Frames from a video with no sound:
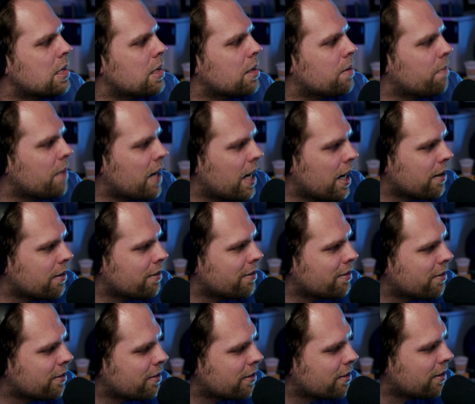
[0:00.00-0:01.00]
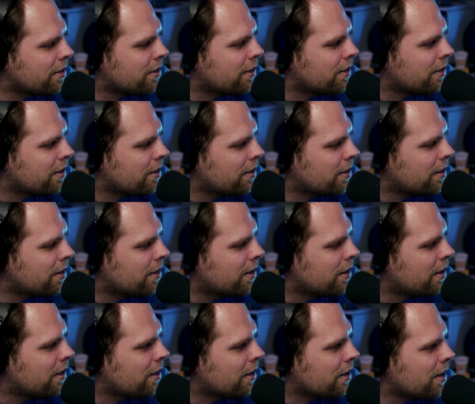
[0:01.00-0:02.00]
Man.
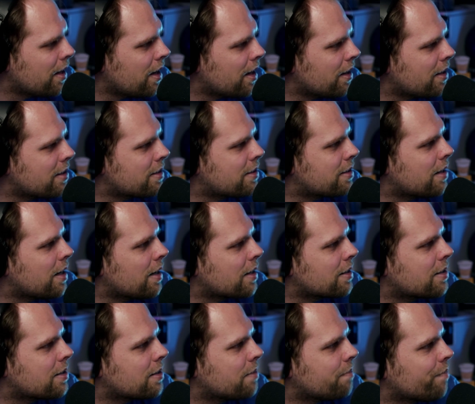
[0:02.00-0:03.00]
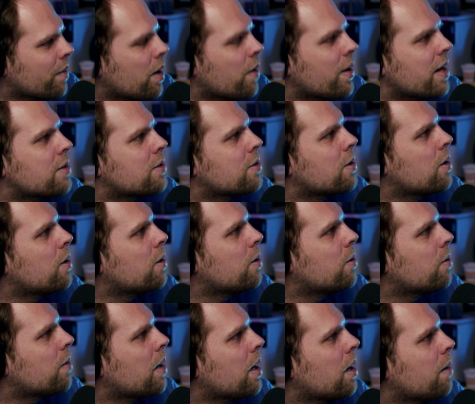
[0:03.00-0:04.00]
God, that sucks. All right,
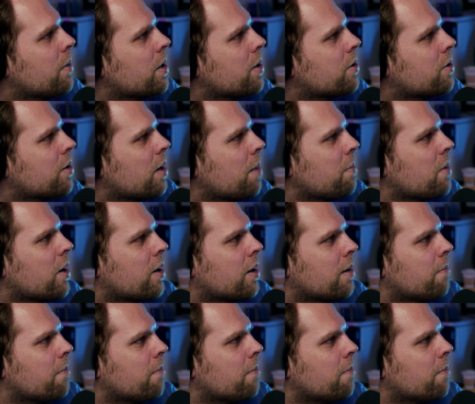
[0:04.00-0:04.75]
so how much? I'm not good at